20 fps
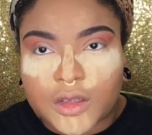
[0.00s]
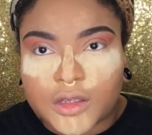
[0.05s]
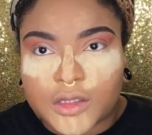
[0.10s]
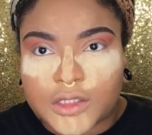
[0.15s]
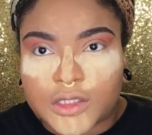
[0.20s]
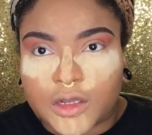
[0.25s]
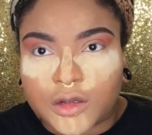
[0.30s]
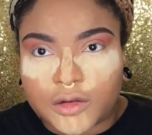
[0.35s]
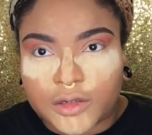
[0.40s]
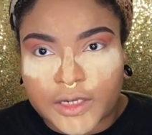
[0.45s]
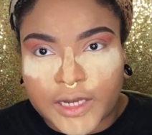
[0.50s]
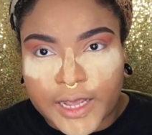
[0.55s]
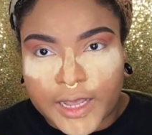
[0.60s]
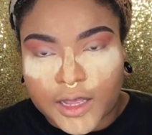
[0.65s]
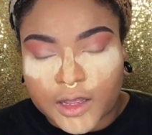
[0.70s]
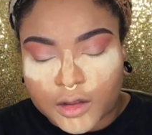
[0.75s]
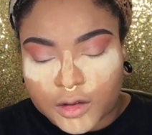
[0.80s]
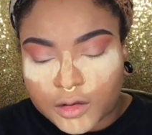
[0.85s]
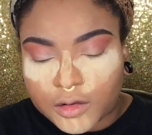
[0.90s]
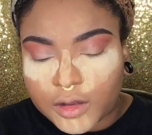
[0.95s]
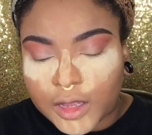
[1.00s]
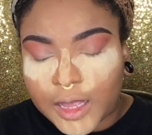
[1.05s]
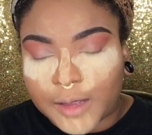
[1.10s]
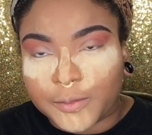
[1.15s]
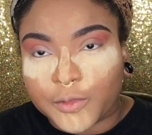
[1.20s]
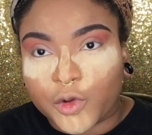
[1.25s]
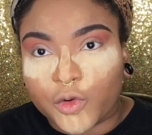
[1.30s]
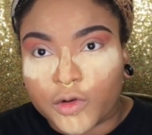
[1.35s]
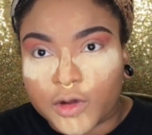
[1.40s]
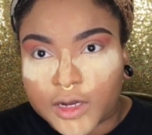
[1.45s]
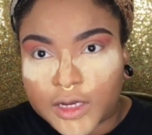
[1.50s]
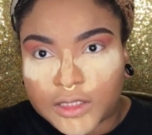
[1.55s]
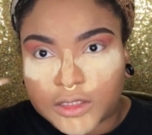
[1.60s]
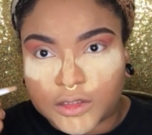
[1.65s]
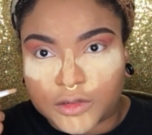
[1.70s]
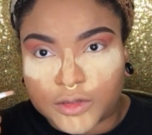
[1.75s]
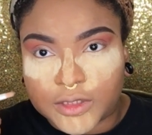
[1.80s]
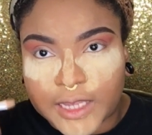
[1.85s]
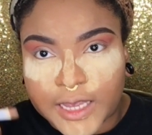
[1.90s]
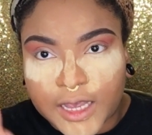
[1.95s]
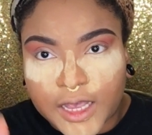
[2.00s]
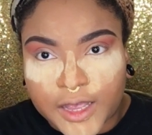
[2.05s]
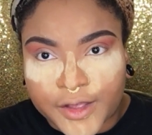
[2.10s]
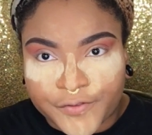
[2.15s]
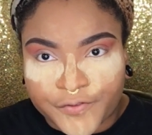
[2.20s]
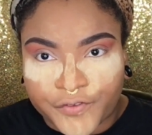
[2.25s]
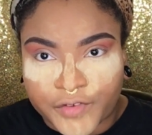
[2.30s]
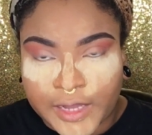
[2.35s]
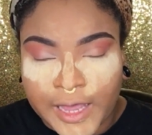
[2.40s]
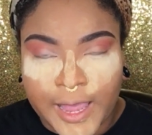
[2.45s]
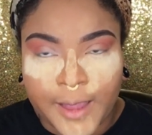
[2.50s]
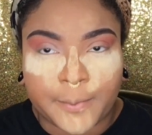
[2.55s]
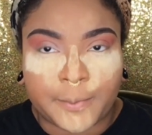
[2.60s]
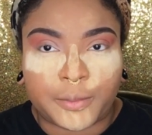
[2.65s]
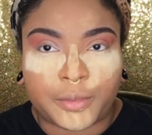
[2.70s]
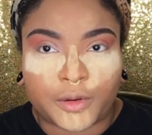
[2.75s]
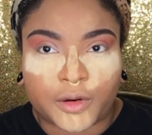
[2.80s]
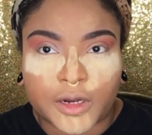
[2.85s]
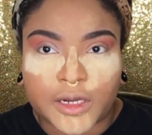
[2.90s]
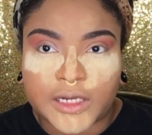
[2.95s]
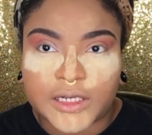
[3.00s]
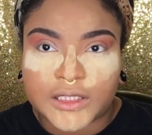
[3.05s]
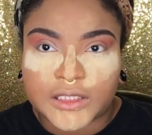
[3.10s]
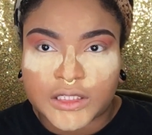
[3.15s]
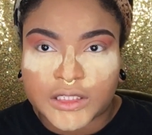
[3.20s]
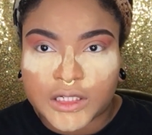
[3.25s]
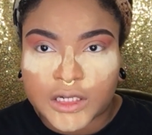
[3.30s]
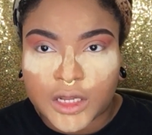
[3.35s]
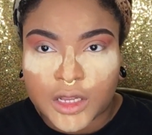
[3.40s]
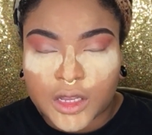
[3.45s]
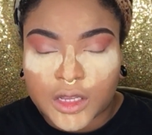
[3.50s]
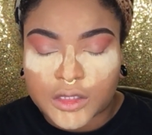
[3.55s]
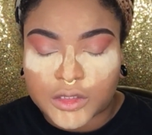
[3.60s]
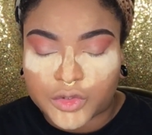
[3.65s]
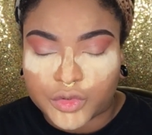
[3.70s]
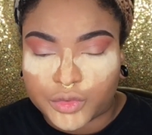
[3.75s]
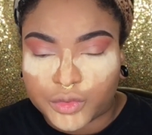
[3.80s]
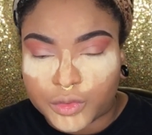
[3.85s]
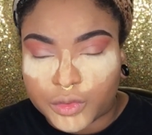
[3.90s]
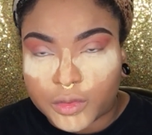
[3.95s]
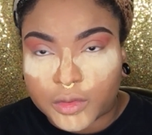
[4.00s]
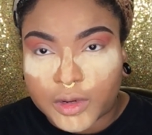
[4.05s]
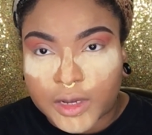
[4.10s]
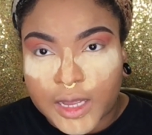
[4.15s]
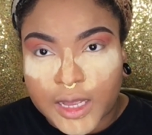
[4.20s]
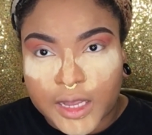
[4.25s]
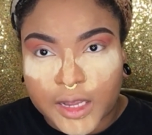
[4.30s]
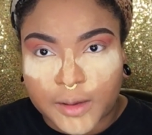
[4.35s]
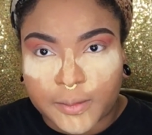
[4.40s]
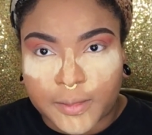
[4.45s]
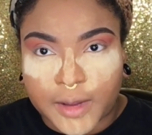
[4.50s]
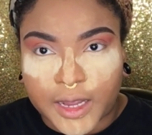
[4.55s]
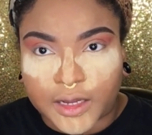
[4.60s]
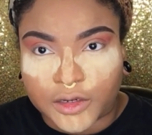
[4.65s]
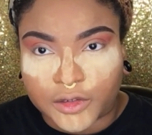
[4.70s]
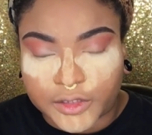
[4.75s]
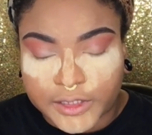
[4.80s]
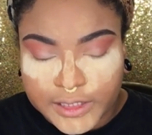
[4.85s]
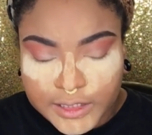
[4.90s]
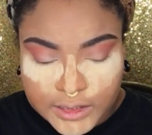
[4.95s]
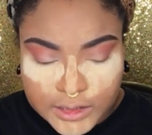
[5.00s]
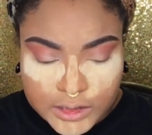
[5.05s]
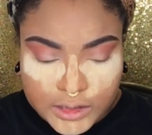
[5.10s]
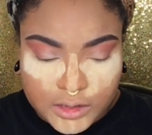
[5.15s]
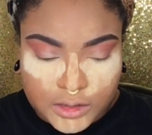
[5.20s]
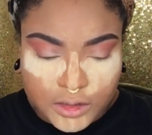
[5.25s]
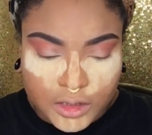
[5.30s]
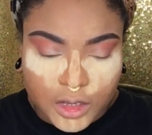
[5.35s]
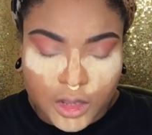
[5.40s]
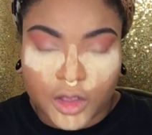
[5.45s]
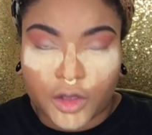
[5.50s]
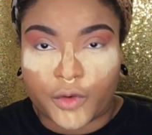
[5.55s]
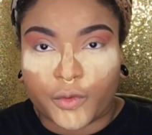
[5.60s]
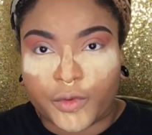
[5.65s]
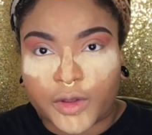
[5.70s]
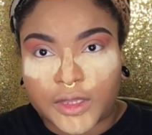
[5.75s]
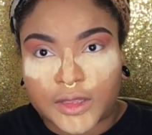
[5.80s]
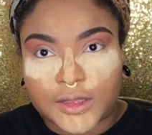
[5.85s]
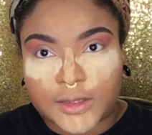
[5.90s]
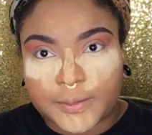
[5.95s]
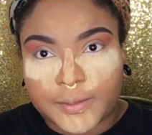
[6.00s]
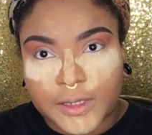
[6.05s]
So now I'm going to take a flat brush to cut my crease with the